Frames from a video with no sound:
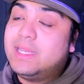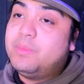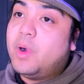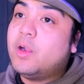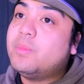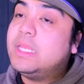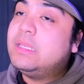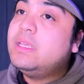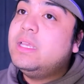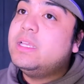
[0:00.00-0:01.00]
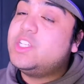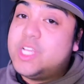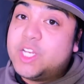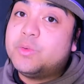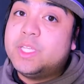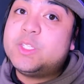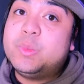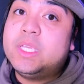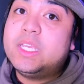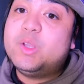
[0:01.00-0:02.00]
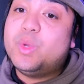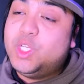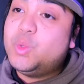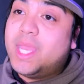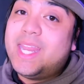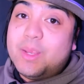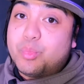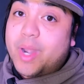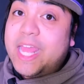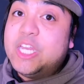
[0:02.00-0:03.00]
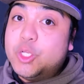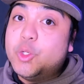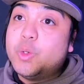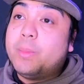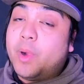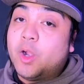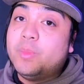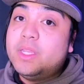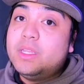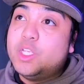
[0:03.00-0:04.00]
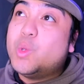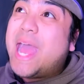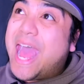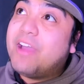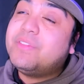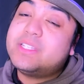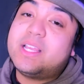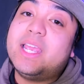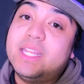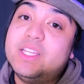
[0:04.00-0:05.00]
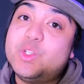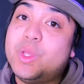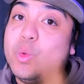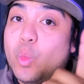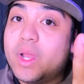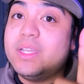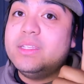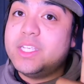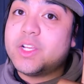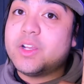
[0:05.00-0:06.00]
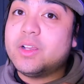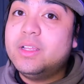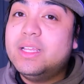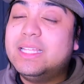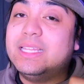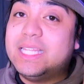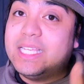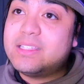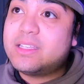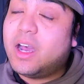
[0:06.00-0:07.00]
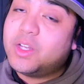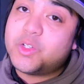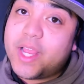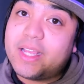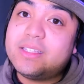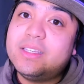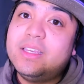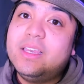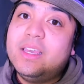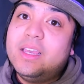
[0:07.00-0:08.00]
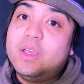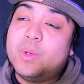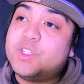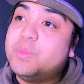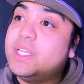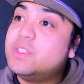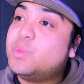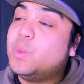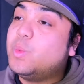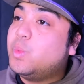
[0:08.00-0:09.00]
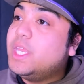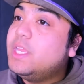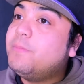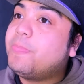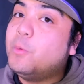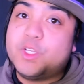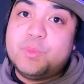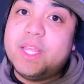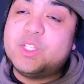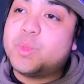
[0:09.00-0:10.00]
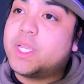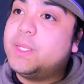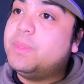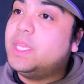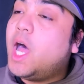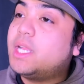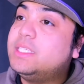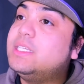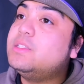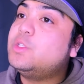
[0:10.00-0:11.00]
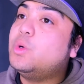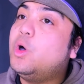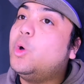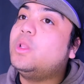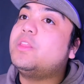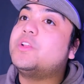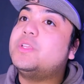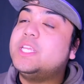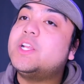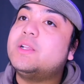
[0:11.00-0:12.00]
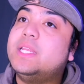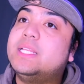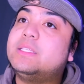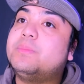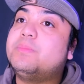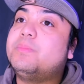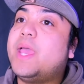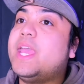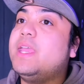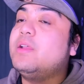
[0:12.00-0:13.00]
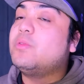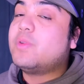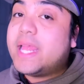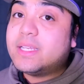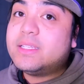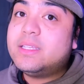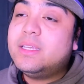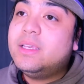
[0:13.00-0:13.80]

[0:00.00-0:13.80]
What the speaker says: an apartment, generally speaking, when you get a brand new apartment, you have to sign into a 1-year lease contract, which means we're going to be locked into a whole other year needing to pay rent,